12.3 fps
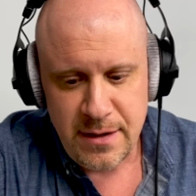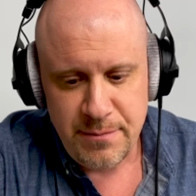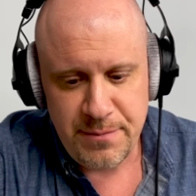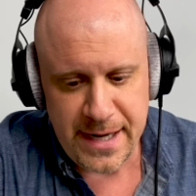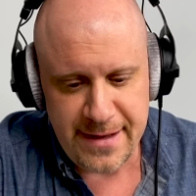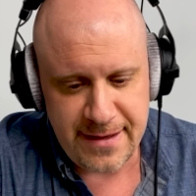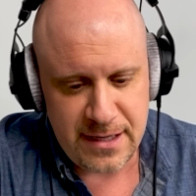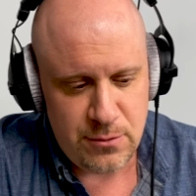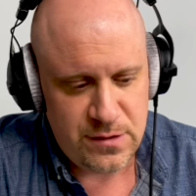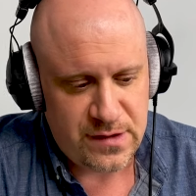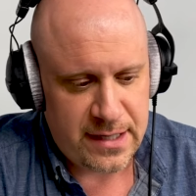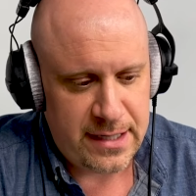But I think it
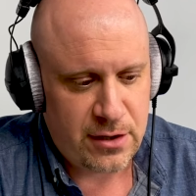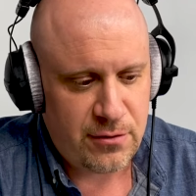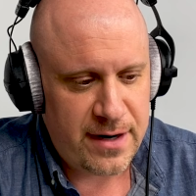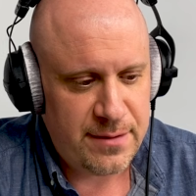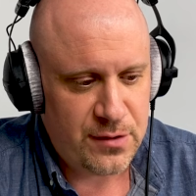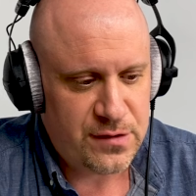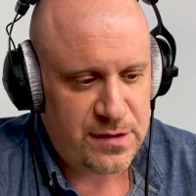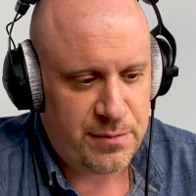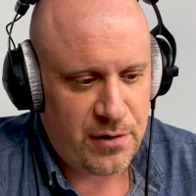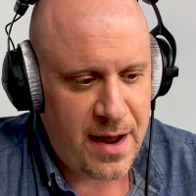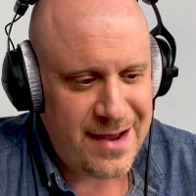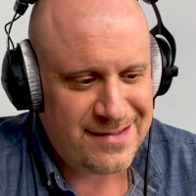was like an incredible
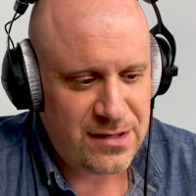surprise.